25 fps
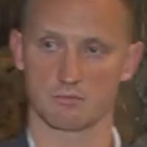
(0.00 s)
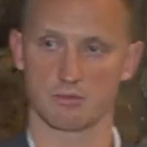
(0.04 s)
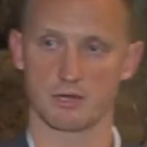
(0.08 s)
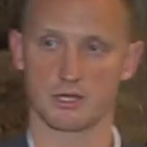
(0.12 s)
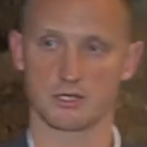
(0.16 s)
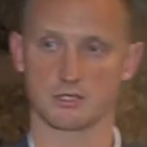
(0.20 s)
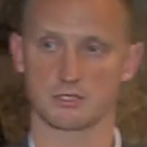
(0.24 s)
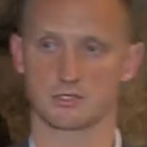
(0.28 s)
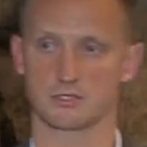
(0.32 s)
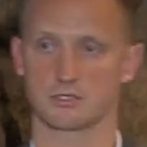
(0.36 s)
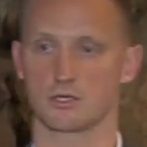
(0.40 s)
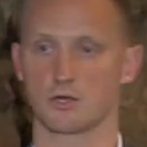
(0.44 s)

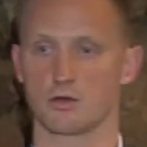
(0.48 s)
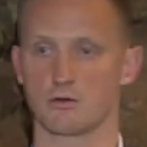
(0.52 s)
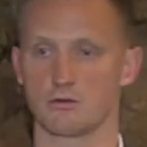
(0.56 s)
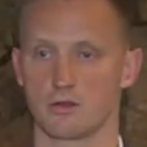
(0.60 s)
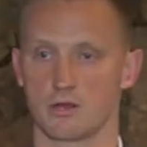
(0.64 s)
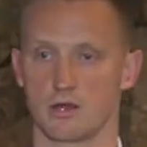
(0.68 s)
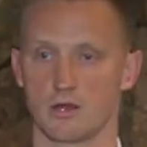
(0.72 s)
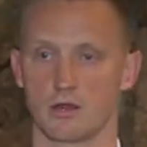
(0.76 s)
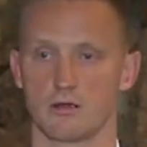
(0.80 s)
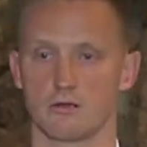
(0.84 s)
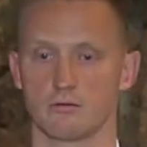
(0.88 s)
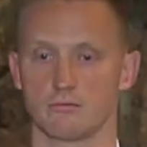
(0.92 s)
Patients go
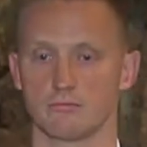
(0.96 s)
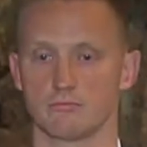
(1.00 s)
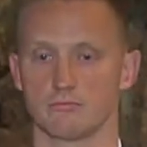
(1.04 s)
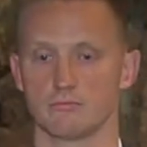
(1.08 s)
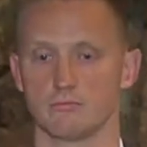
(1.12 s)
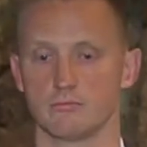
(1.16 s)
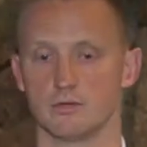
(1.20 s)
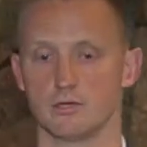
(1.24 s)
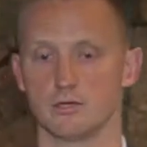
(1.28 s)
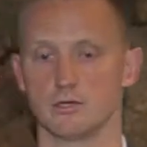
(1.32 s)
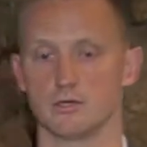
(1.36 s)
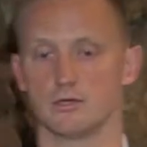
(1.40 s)
there
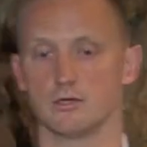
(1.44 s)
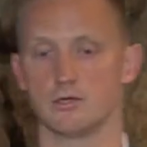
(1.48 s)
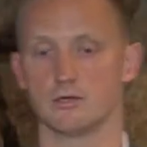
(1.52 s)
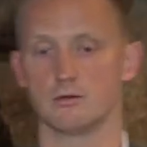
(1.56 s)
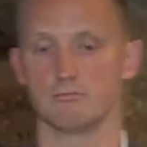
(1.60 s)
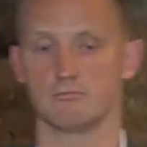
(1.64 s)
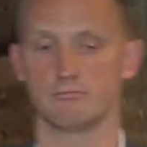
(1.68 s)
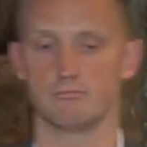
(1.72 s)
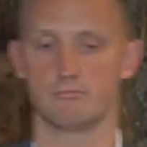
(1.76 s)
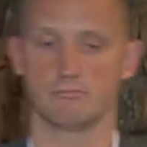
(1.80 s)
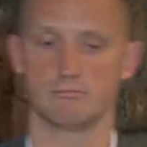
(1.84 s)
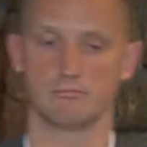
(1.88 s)

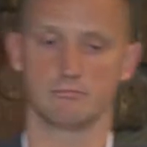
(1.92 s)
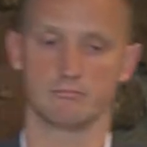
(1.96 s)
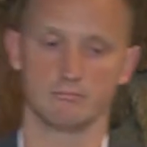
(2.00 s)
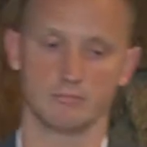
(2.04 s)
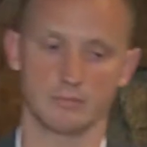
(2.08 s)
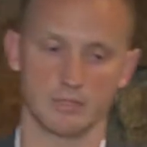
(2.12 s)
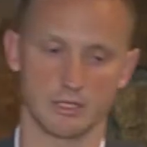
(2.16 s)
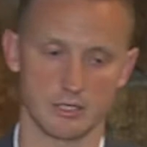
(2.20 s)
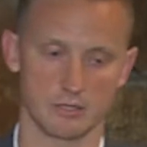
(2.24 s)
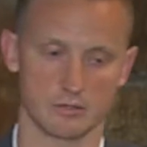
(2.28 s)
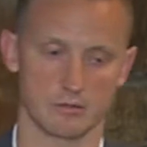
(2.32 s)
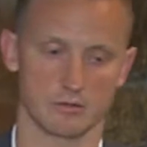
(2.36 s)

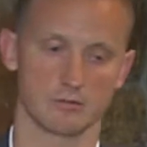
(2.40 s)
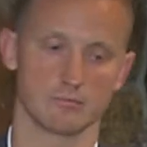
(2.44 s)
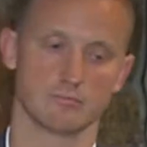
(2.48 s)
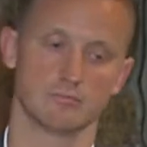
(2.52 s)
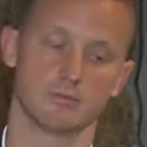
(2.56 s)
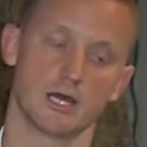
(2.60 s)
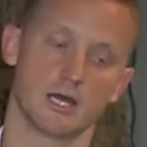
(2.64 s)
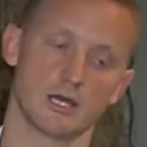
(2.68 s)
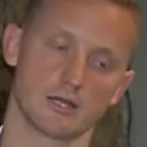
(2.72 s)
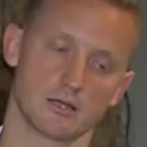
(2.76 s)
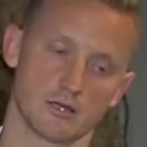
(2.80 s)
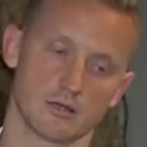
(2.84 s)
either
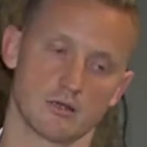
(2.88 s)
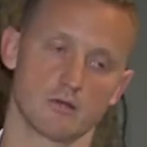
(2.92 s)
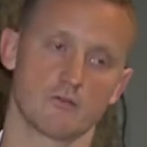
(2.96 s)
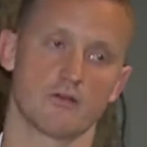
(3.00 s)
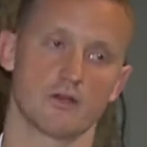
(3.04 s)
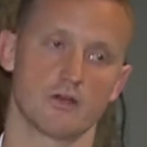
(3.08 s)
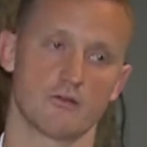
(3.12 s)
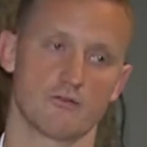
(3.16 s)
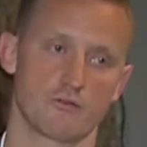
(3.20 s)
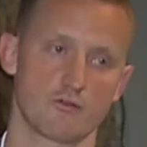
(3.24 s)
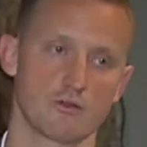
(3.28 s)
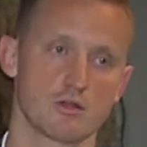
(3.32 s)
daily or
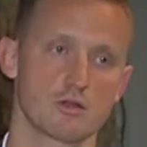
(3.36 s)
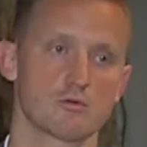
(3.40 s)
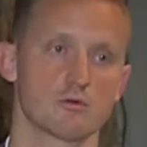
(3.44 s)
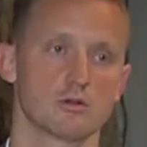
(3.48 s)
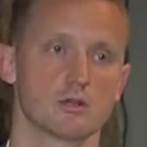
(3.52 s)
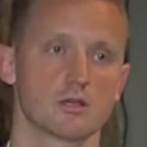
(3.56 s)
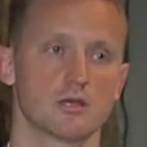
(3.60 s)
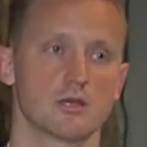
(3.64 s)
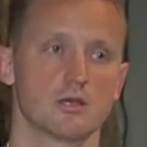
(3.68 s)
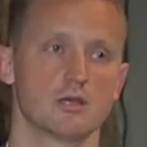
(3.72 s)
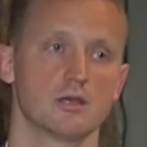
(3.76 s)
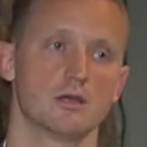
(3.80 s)
very
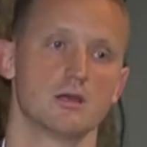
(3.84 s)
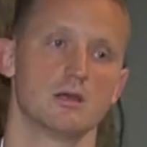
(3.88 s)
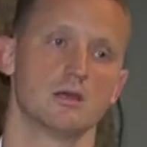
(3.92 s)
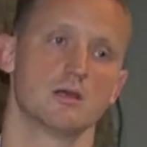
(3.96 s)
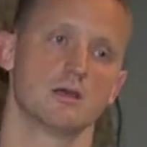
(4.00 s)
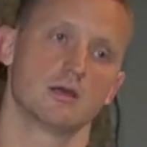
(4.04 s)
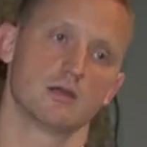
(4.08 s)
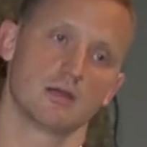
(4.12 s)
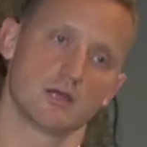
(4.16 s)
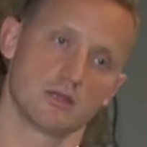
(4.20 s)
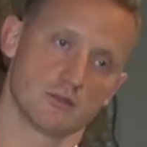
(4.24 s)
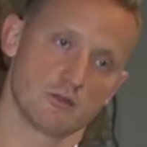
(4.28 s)
frequently,
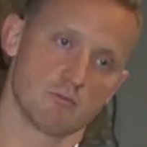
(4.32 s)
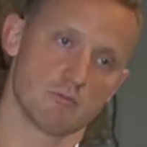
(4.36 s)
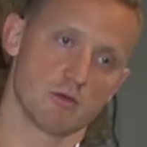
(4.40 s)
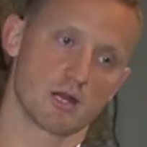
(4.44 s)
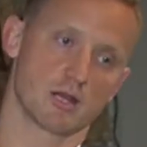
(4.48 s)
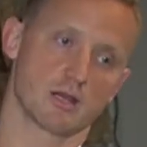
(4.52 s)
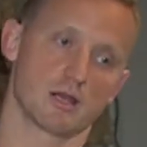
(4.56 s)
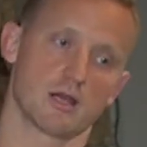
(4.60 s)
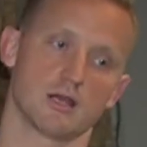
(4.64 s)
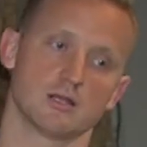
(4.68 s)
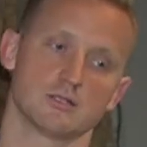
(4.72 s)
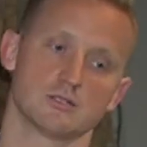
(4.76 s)
get their
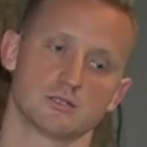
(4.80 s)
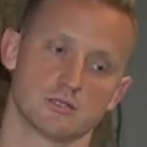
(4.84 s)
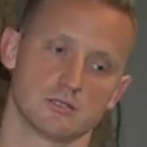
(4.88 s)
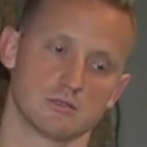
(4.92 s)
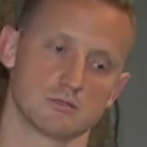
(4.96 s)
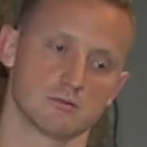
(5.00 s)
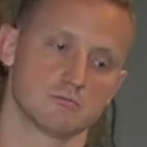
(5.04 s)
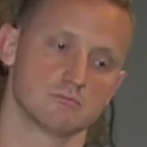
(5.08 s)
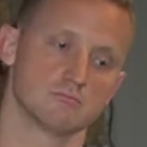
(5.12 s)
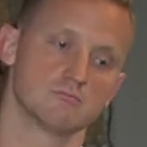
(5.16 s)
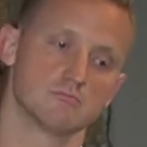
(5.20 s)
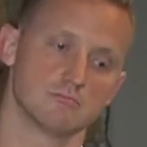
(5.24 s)

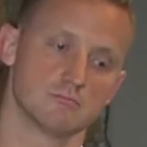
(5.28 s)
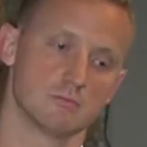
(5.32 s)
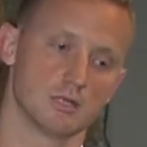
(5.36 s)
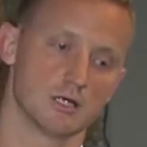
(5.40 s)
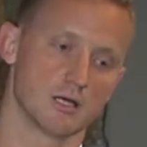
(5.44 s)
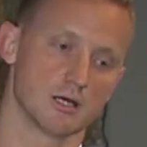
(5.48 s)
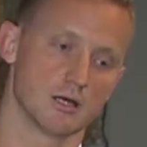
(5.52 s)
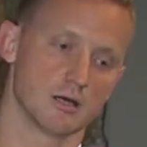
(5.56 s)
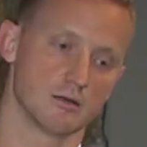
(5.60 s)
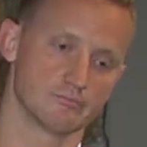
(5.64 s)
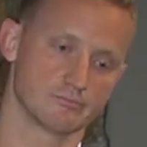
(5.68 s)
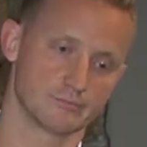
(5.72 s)
medication,
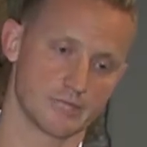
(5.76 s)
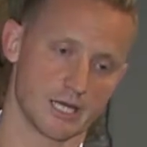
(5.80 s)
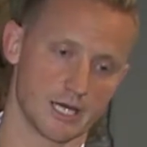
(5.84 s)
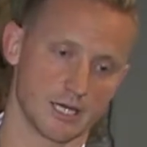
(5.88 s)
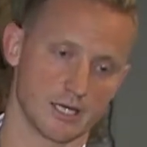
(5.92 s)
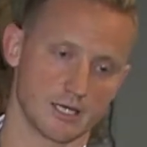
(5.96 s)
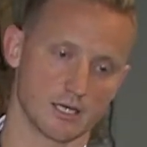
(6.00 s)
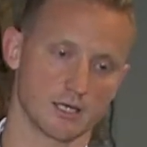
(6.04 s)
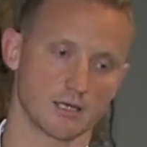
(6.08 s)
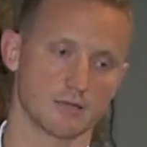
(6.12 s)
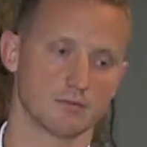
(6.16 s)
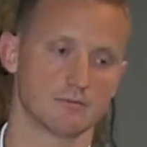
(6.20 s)

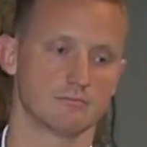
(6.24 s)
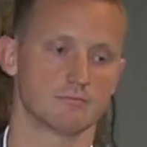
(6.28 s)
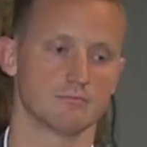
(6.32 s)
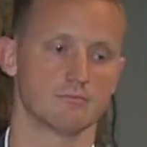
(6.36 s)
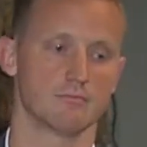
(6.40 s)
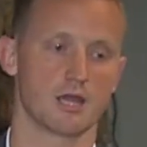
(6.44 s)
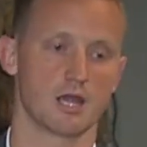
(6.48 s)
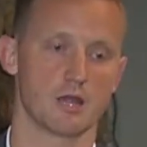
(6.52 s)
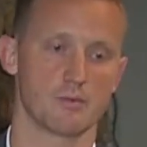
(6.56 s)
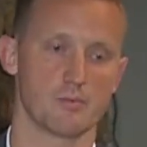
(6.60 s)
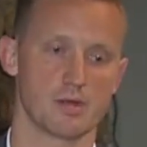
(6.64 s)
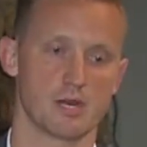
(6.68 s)
take it,
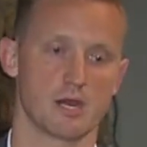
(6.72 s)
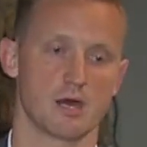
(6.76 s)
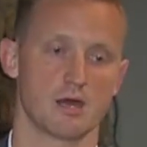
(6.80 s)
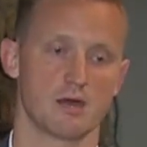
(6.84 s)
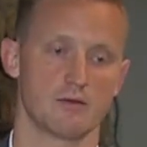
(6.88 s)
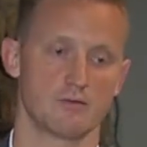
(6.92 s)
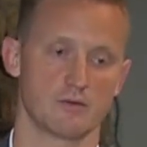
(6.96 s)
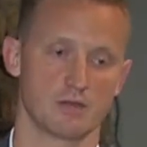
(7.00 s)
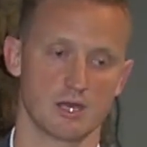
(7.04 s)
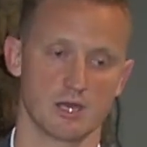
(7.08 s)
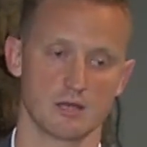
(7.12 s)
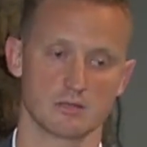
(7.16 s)
may or may not
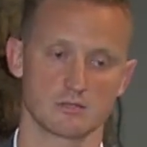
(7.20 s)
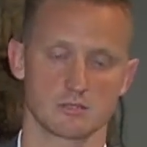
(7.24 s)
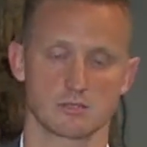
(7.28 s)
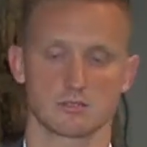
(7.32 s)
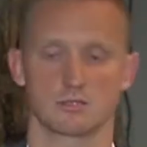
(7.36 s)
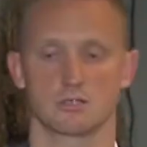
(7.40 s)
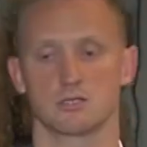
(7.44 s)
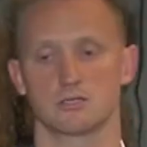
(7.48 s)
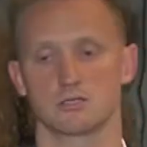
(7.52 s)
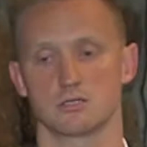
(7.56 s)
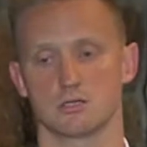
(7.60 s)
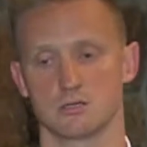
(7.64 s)
have a counseling
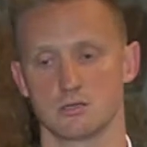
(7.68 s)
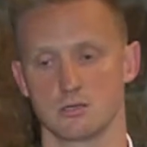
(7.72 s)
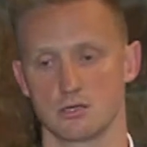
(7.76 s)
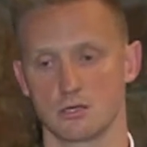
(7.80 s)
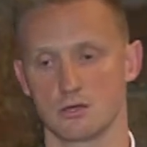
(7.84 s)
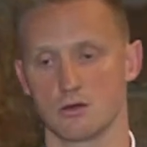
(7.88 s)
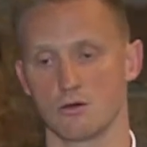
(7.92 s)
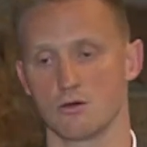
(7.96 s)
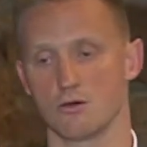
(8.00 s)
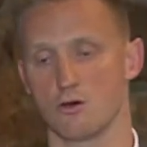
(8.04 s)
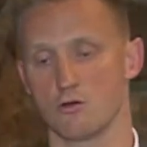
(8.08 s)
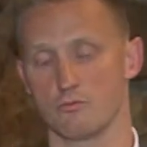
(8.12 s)
session, and then
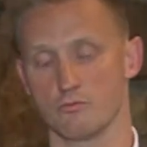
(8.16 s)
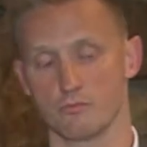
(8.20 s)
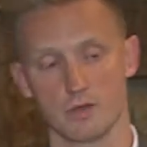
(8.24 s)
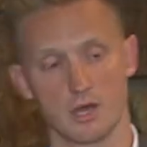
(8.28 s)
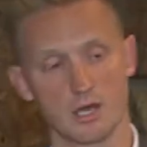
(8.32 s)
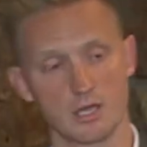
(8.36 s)
go home.